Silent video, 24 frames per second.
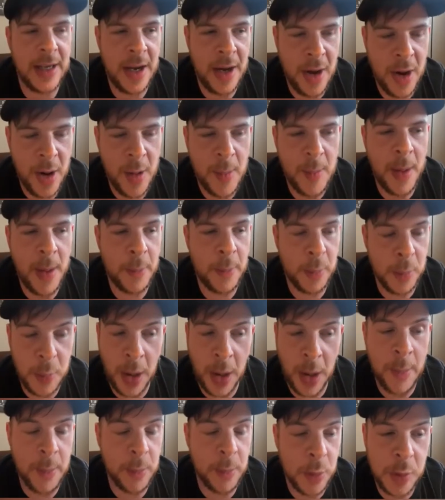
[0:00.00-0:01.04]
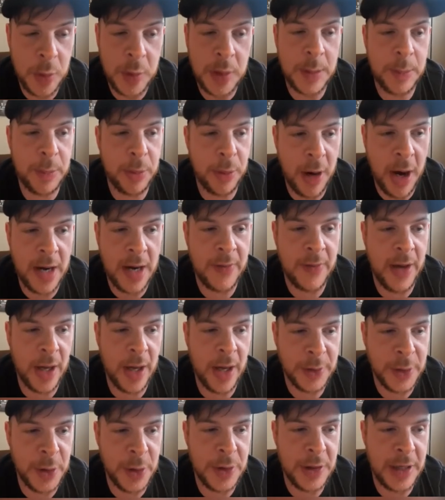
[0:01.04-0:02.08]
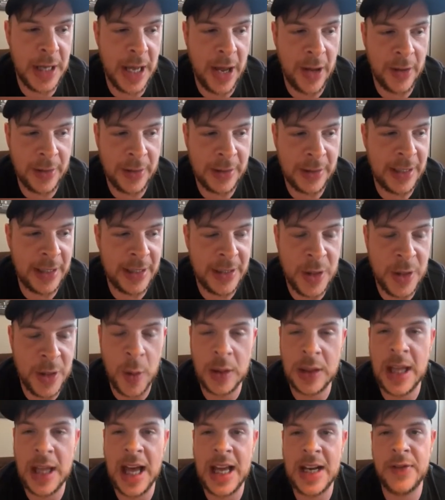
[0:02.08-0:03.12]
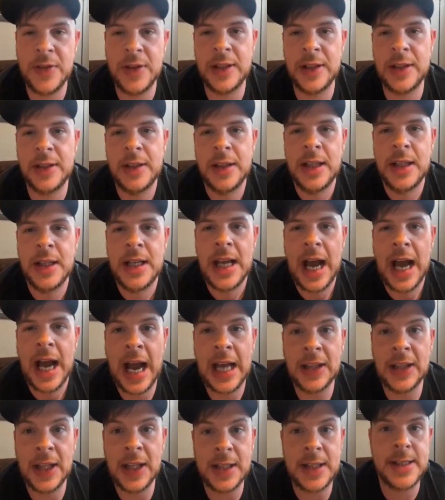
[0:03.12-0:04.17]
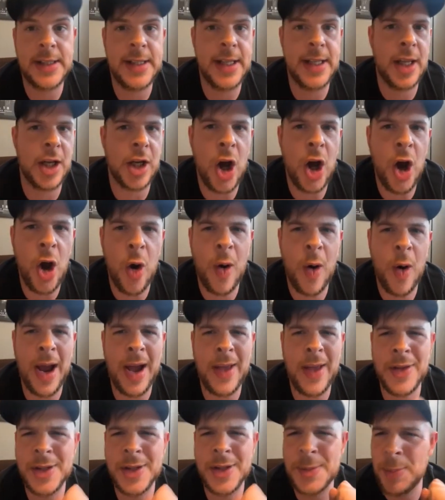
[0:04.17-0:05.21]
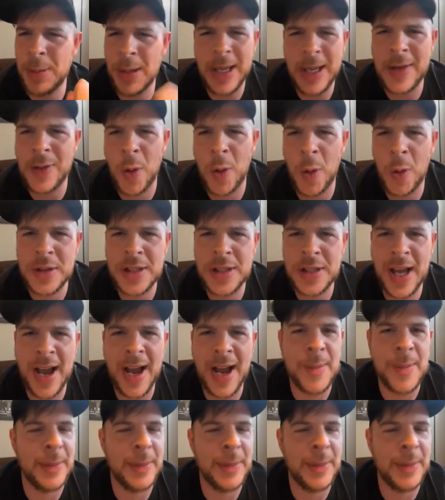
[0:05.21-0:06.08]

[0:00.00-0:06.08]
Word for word: um, I'm I'm really proud of how it turned out, and you know, a lot of it, I like to say like, oh, I had this plan the whole time,